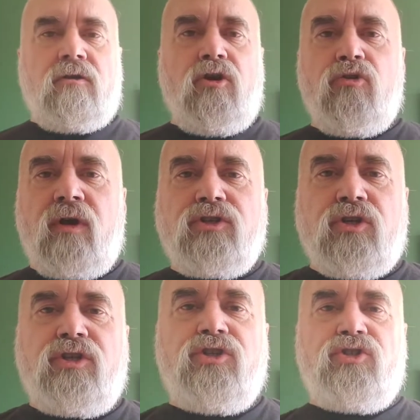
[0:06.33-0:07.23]

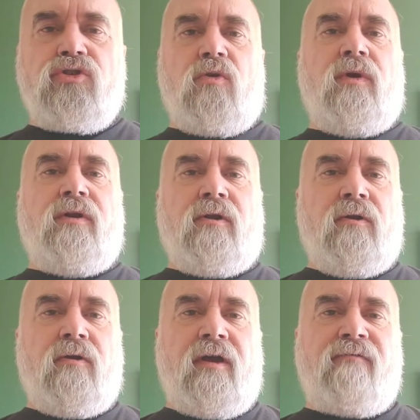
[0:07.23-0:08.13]
Congratulations to our
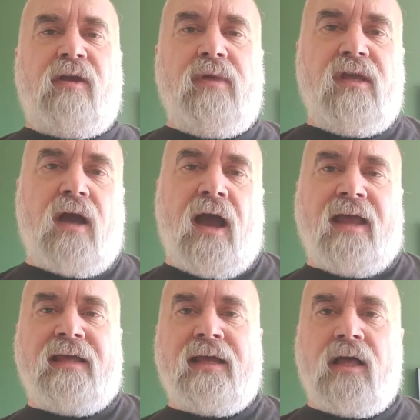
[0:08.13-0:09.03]
winner,
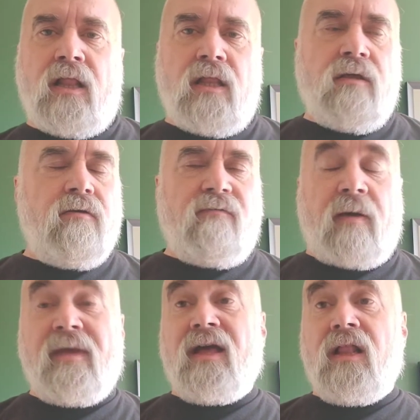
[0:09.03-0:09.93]
Fabiel,
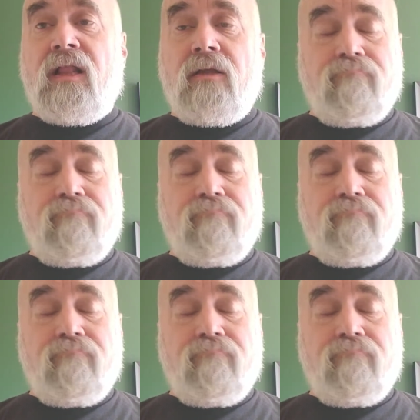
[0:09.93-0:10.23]
Fabiel,